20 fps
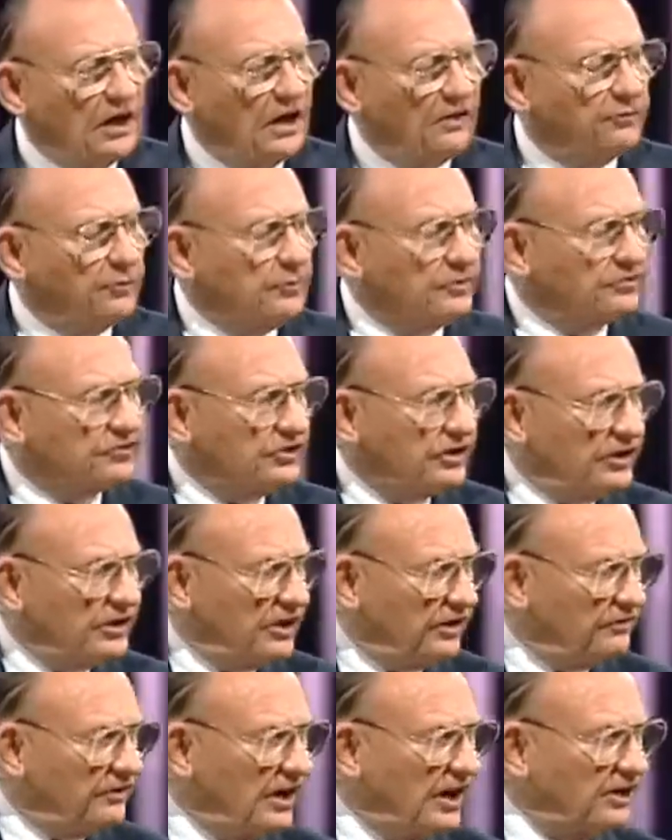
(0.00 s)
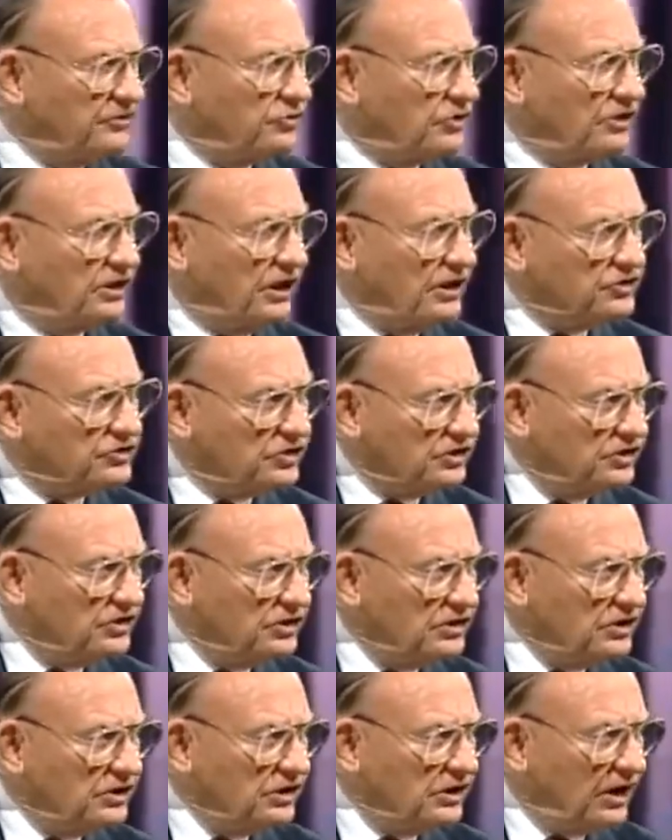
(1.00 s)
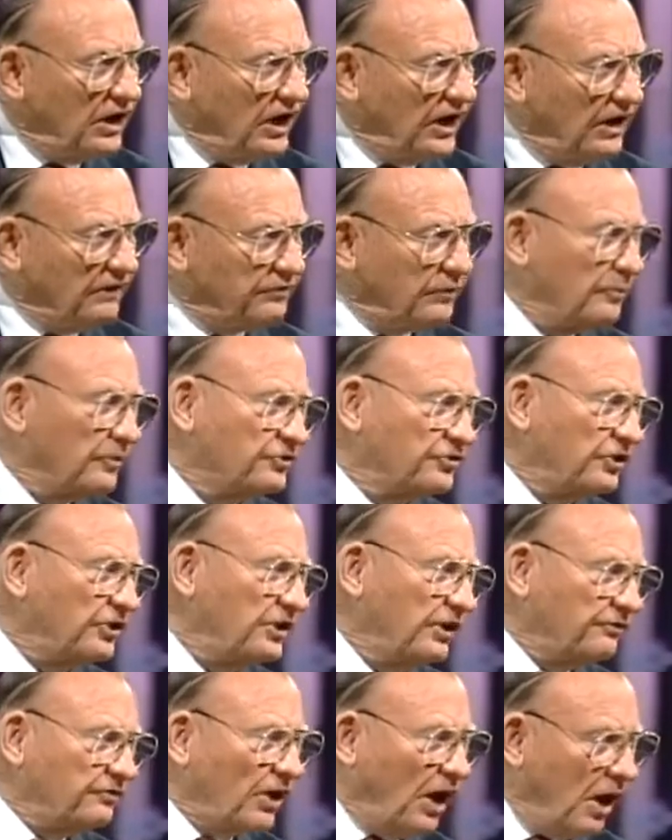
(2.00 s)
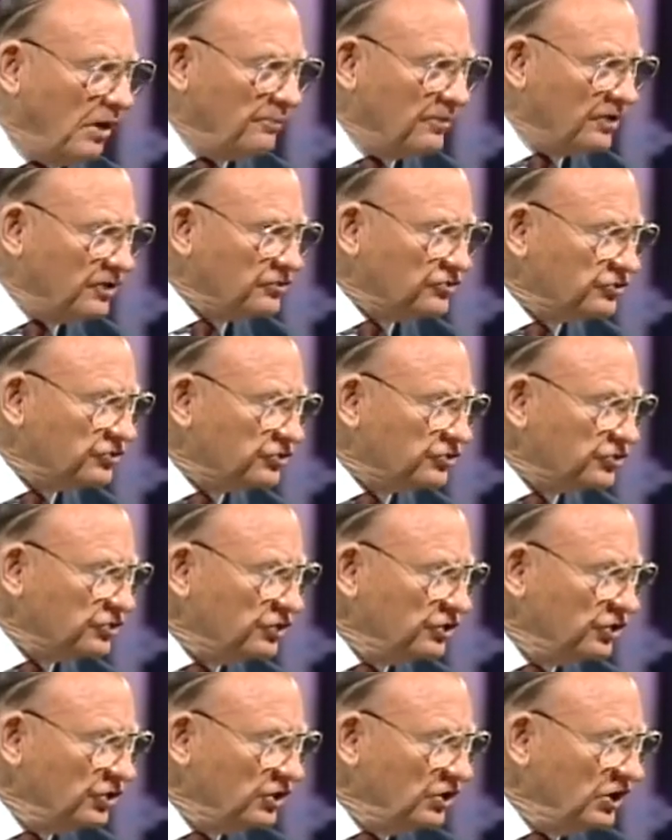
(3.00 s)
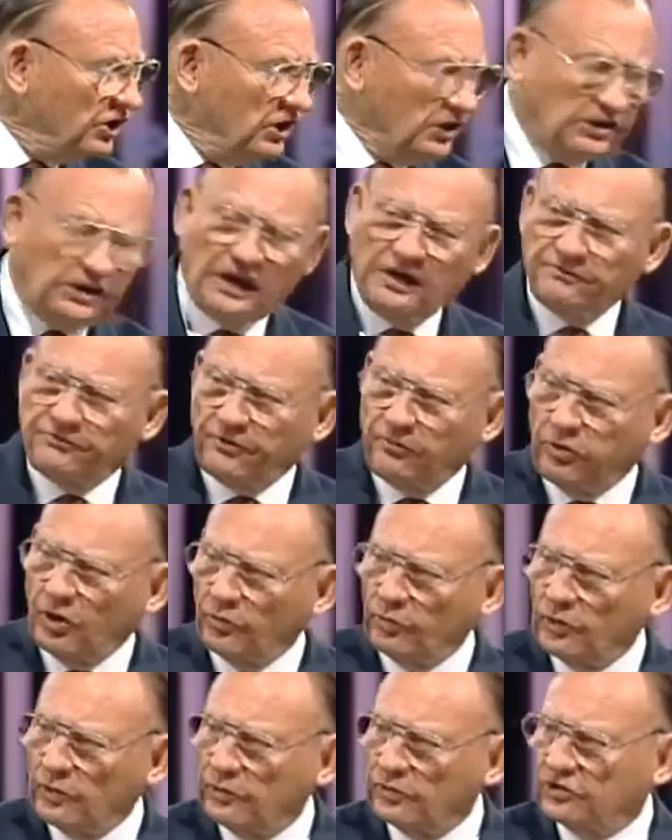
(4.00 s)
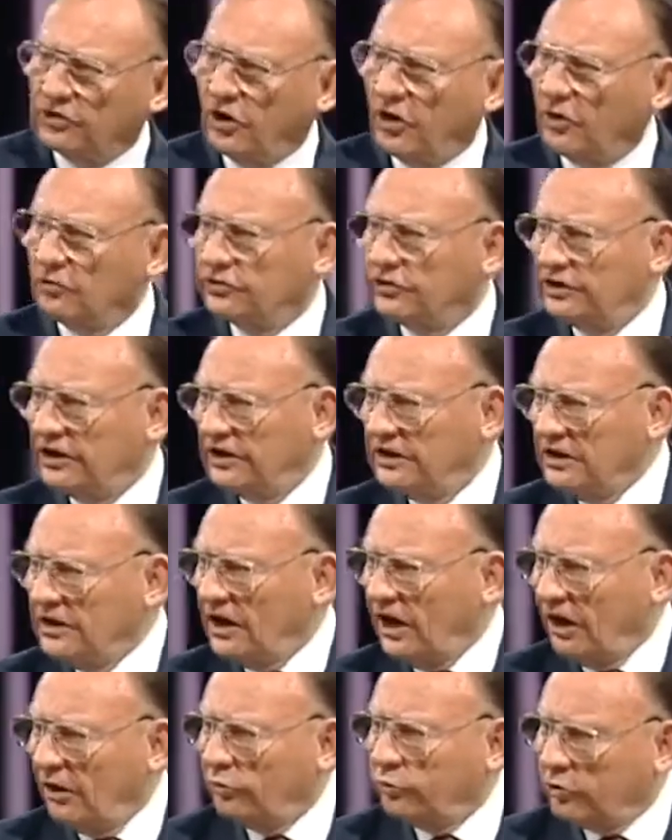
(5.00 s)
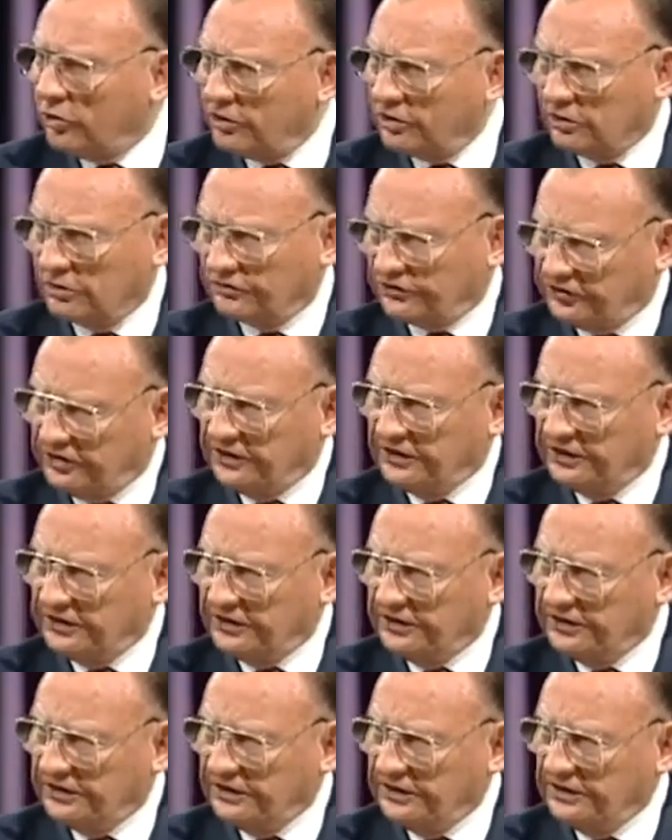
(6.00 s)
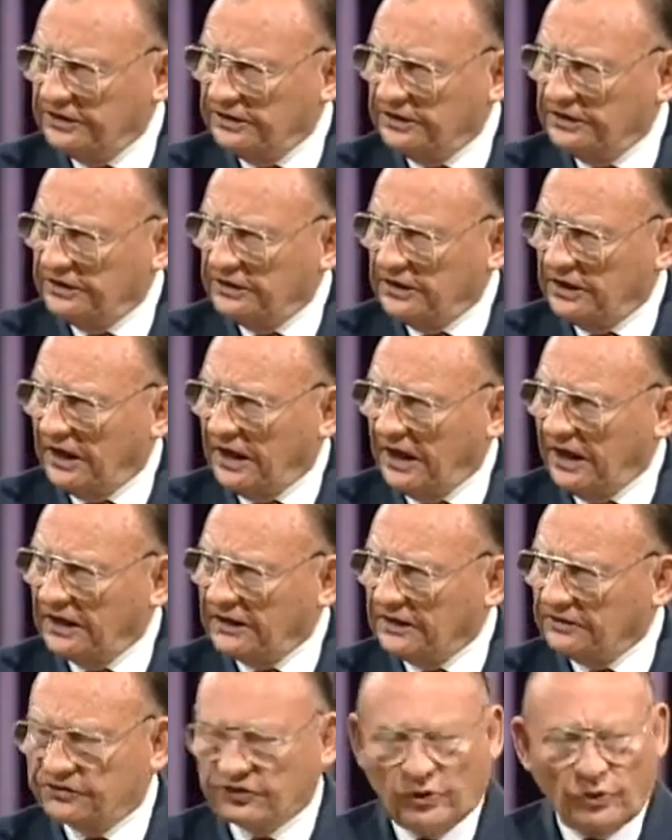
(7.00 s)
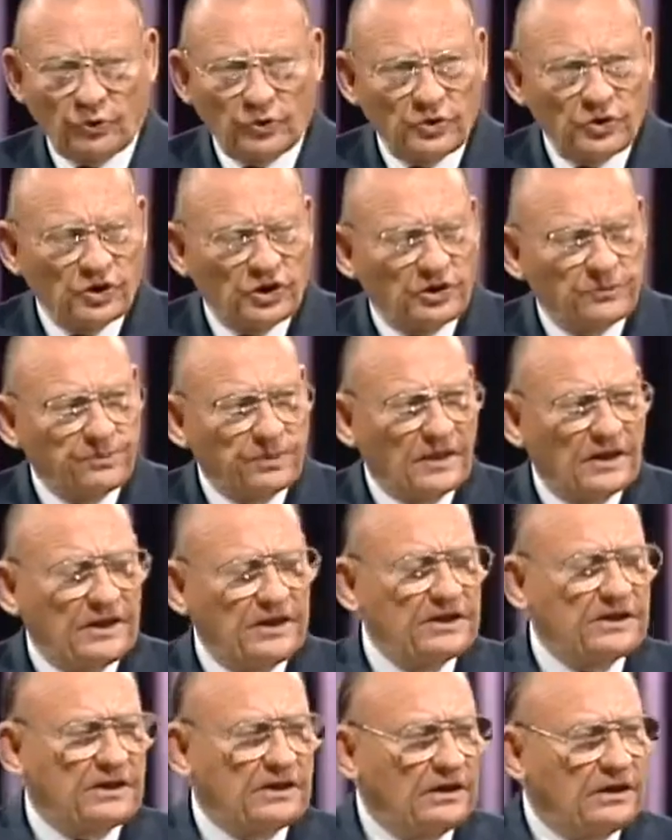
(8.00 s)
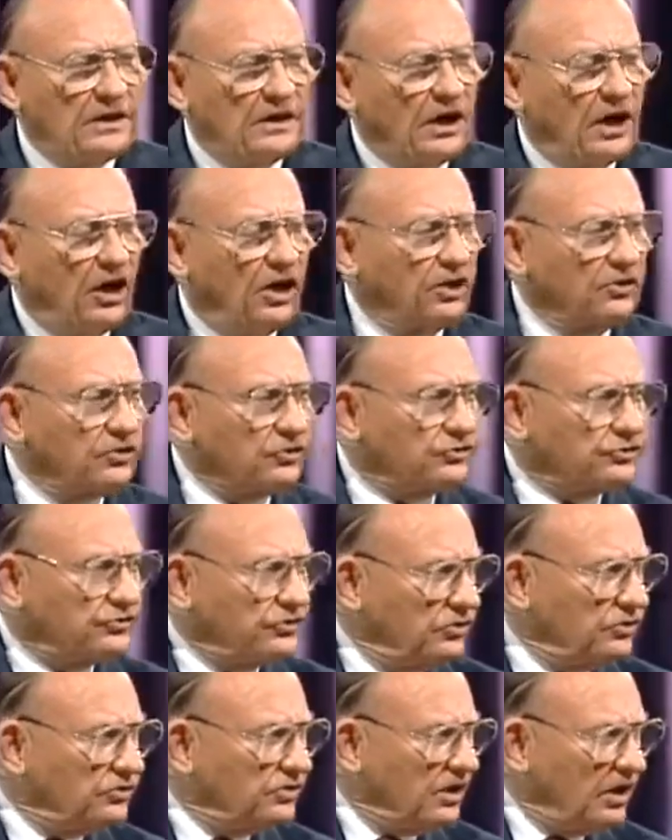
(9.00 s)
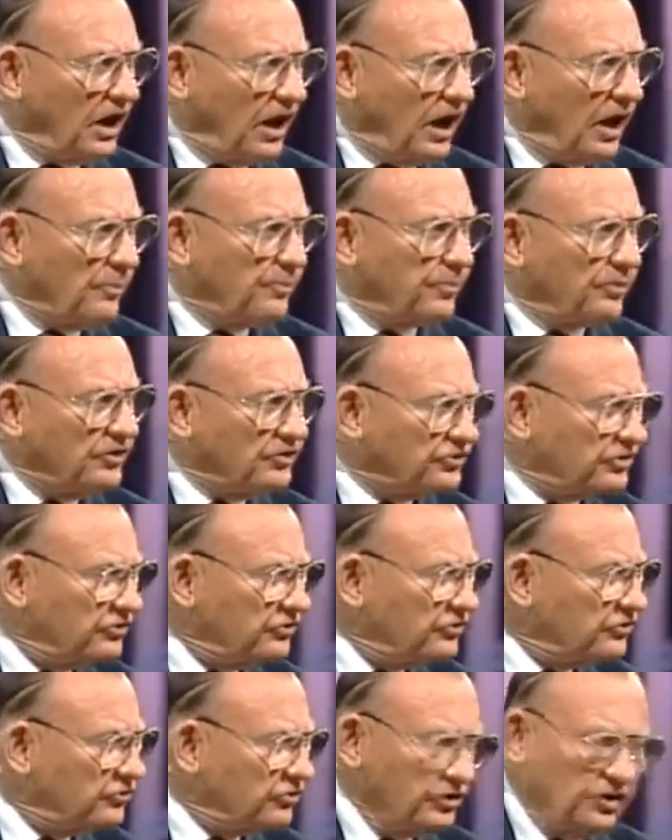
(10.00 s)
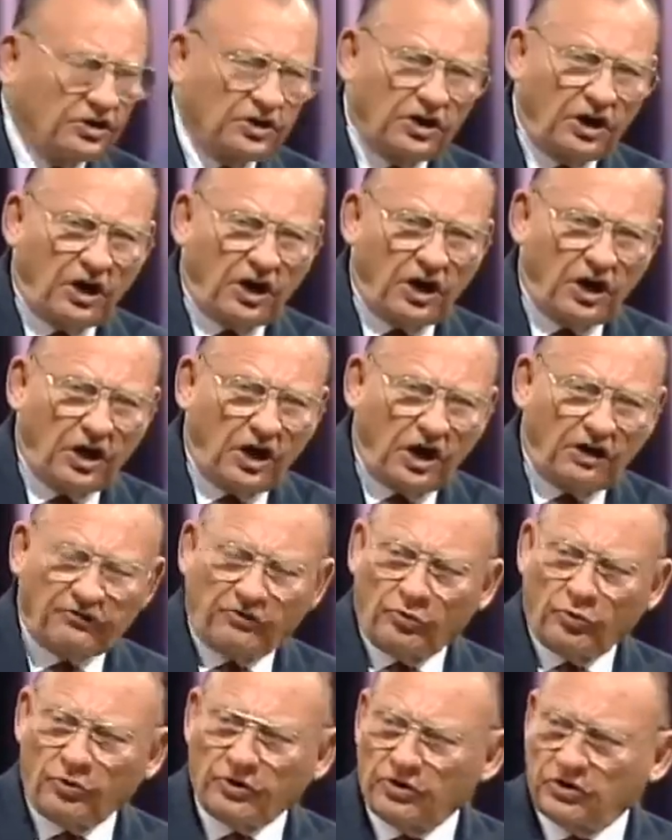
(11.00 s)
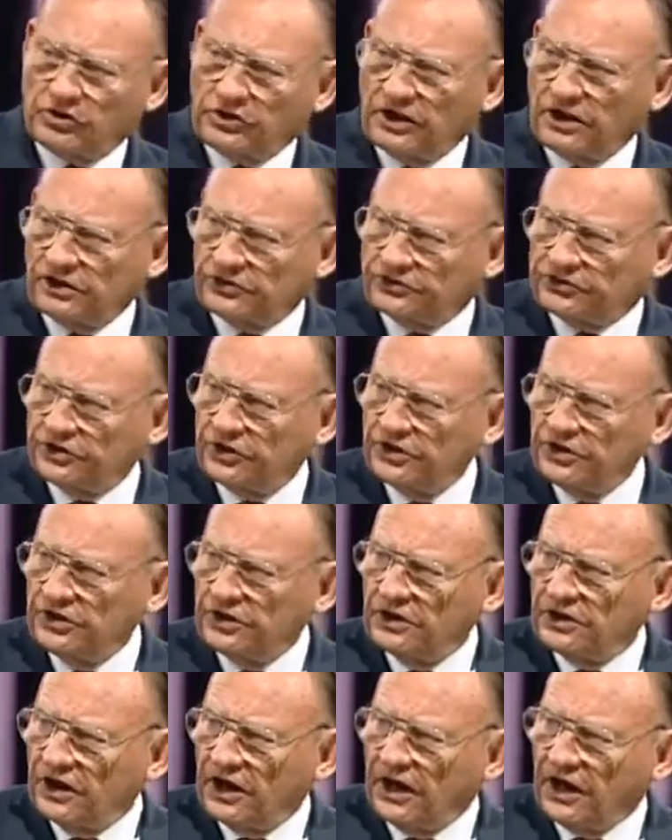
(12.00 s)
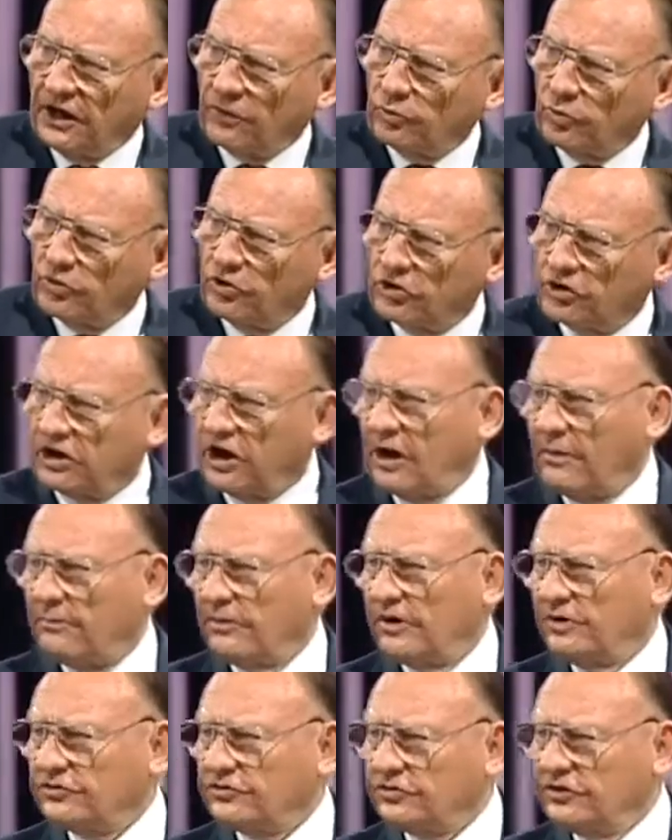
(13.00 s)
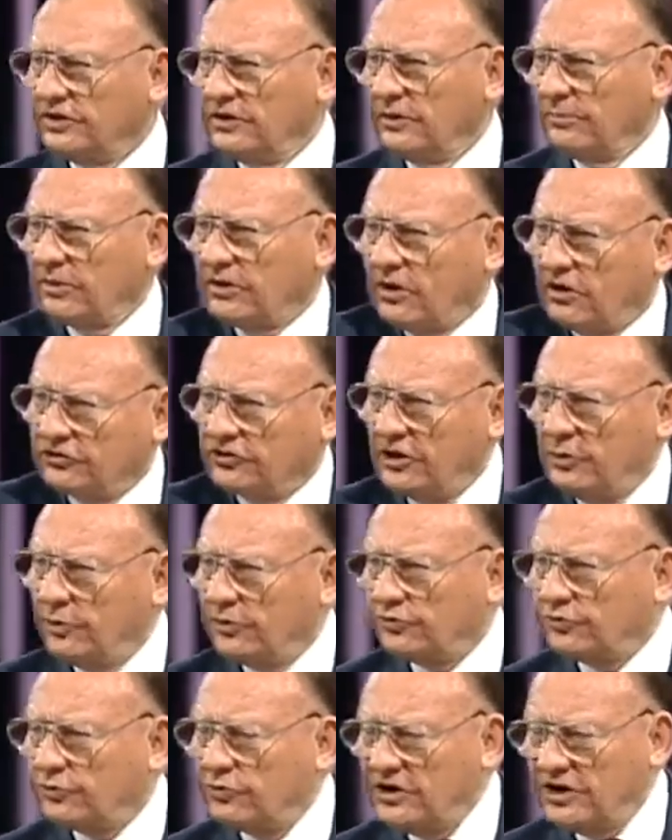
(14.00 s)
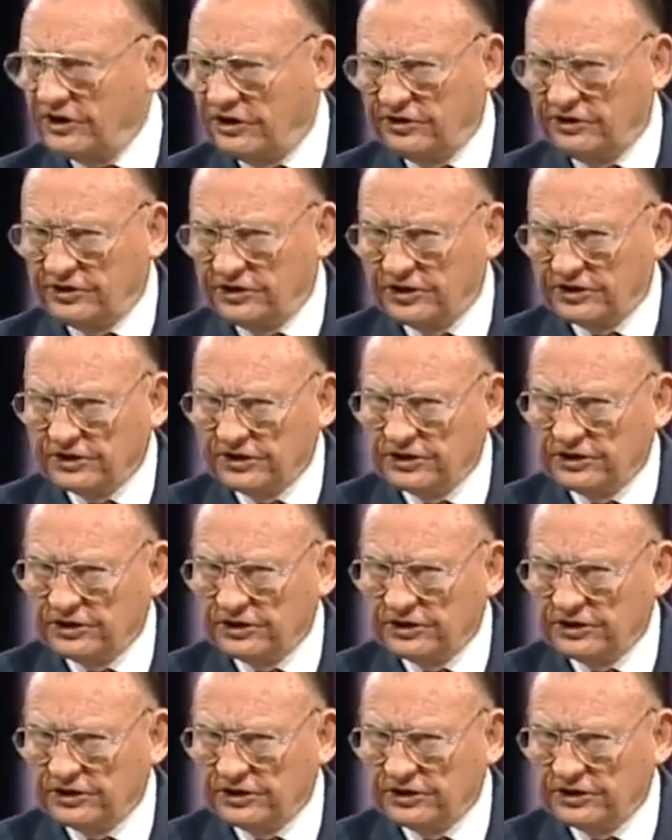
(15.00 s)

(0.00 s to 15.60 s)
from a city of education, from a city of commerce. He came from what we would call today a world city. And so he understood the operations of a world culture and world commerce because he was reared